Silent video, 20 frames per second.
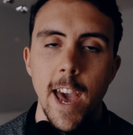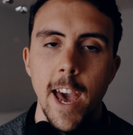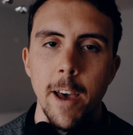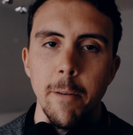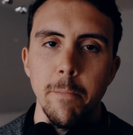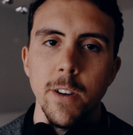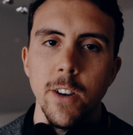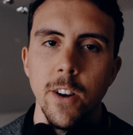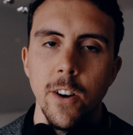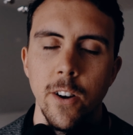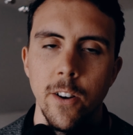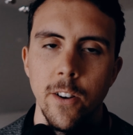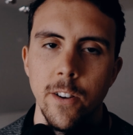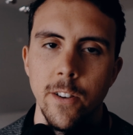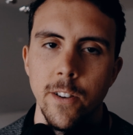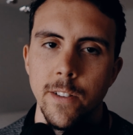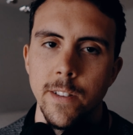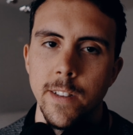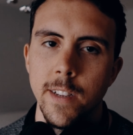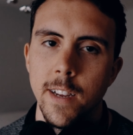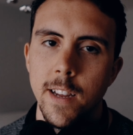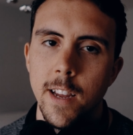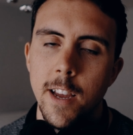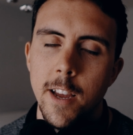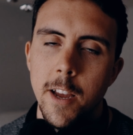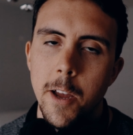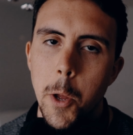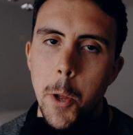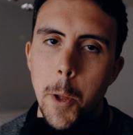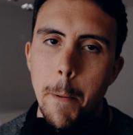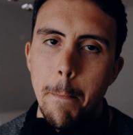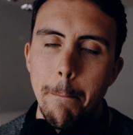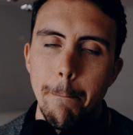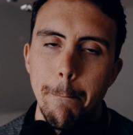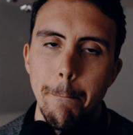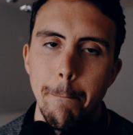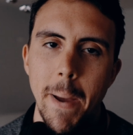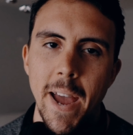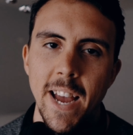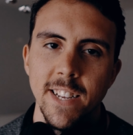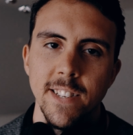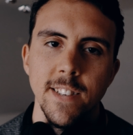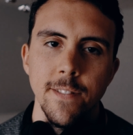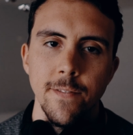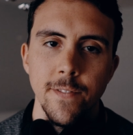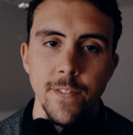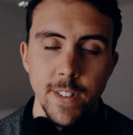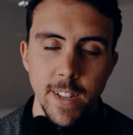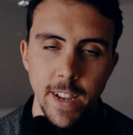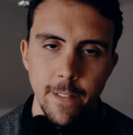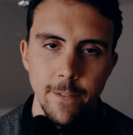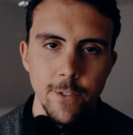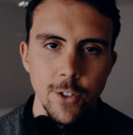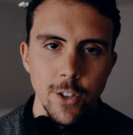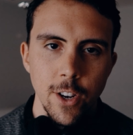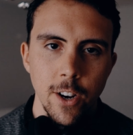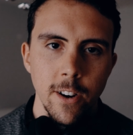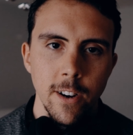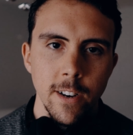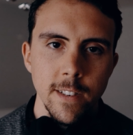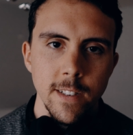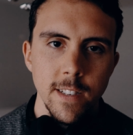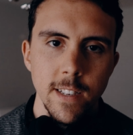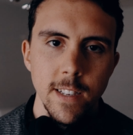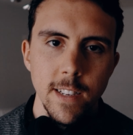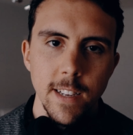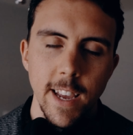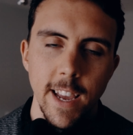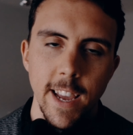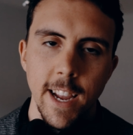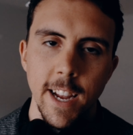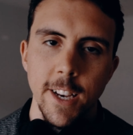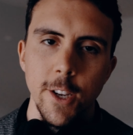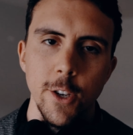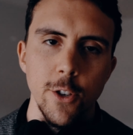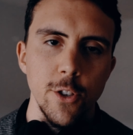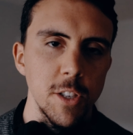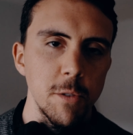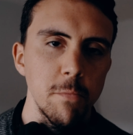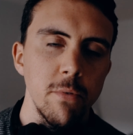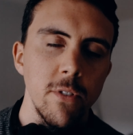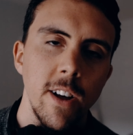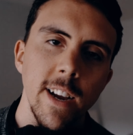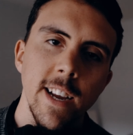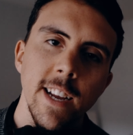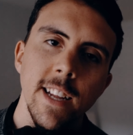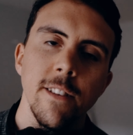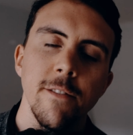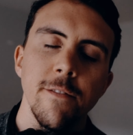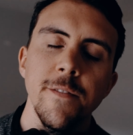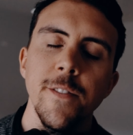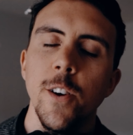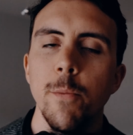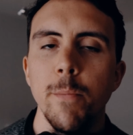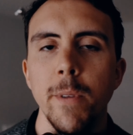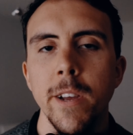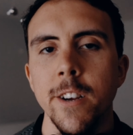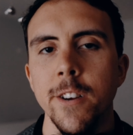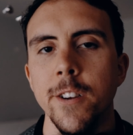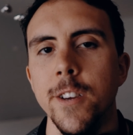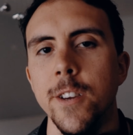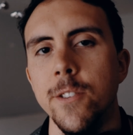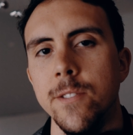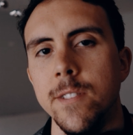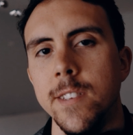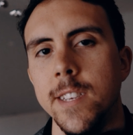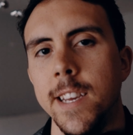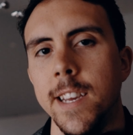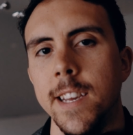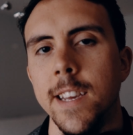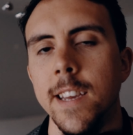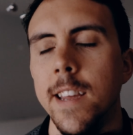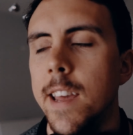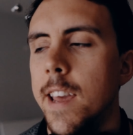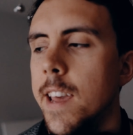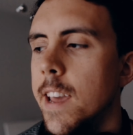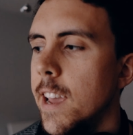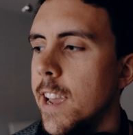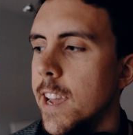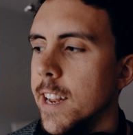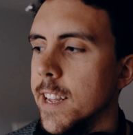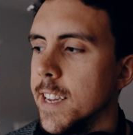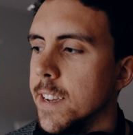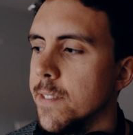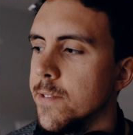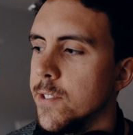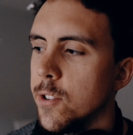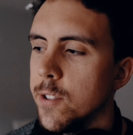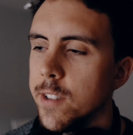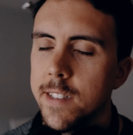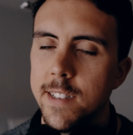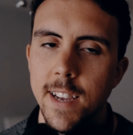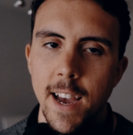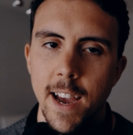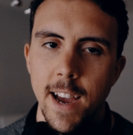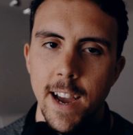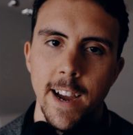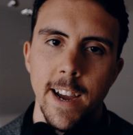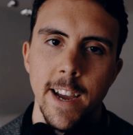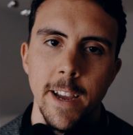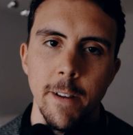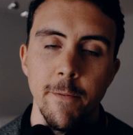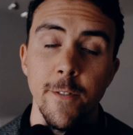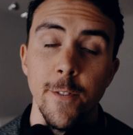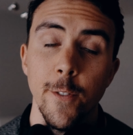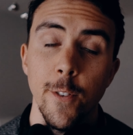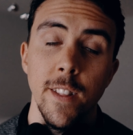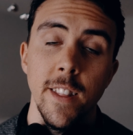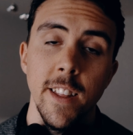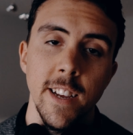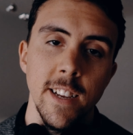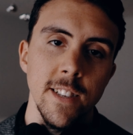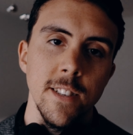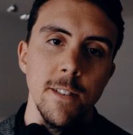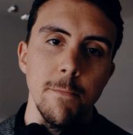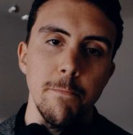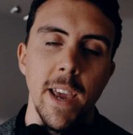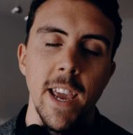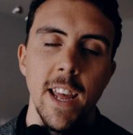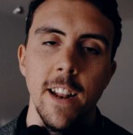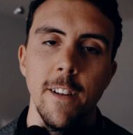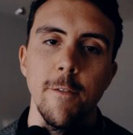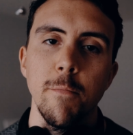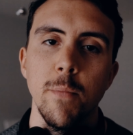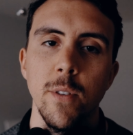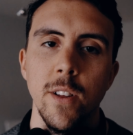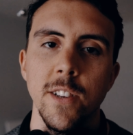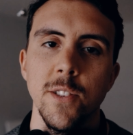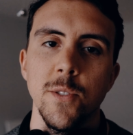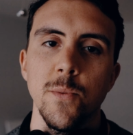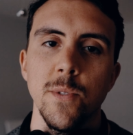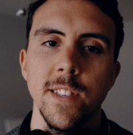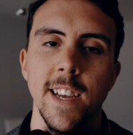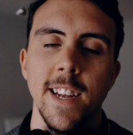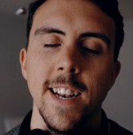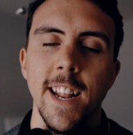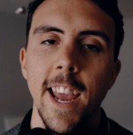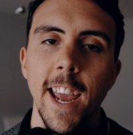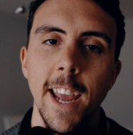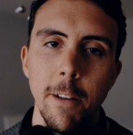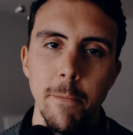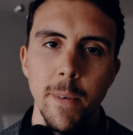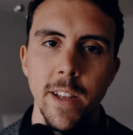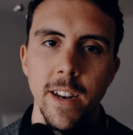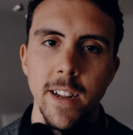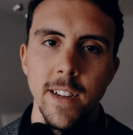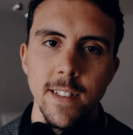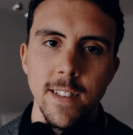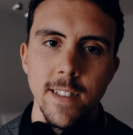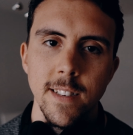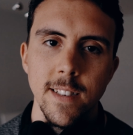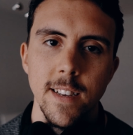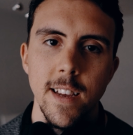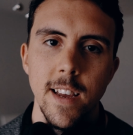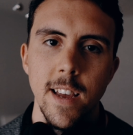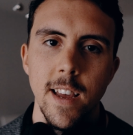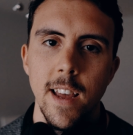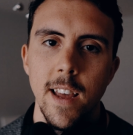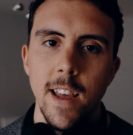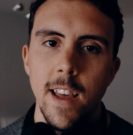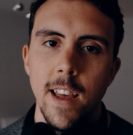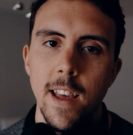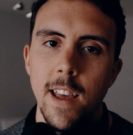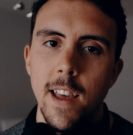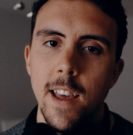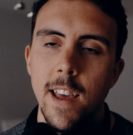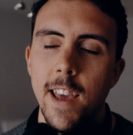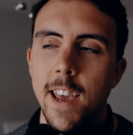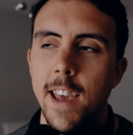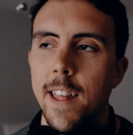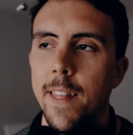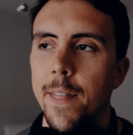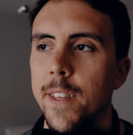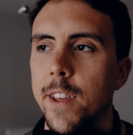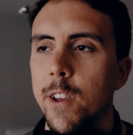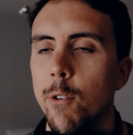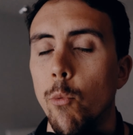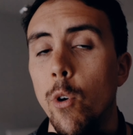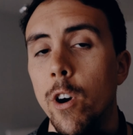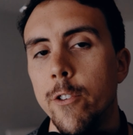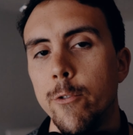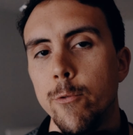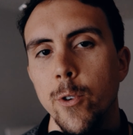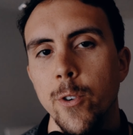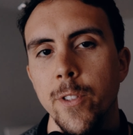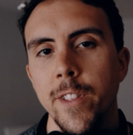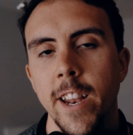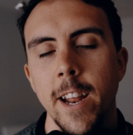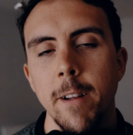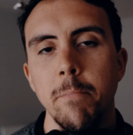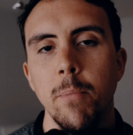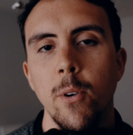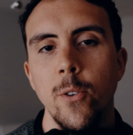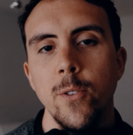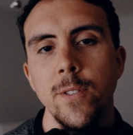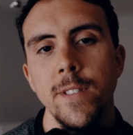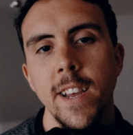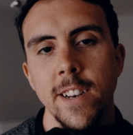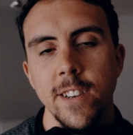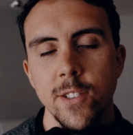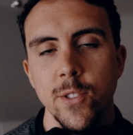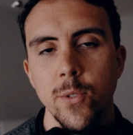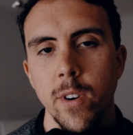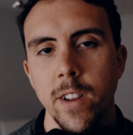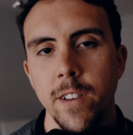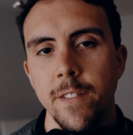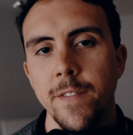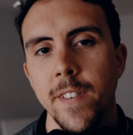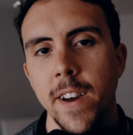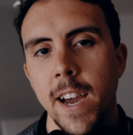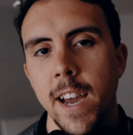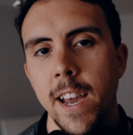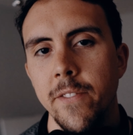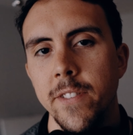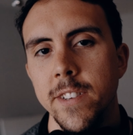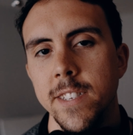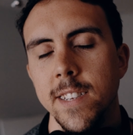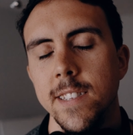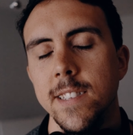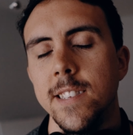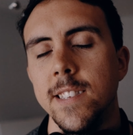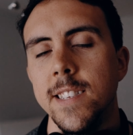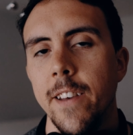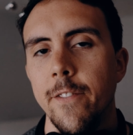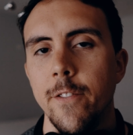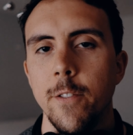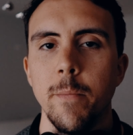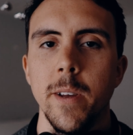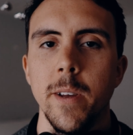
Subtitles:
app called Massive Dev Chart, and you just plug in the film that you're using, and it gives you the time. For this, Pan F Plus was at 8 minutes, and the one roll that I pulled down to 25 is at 7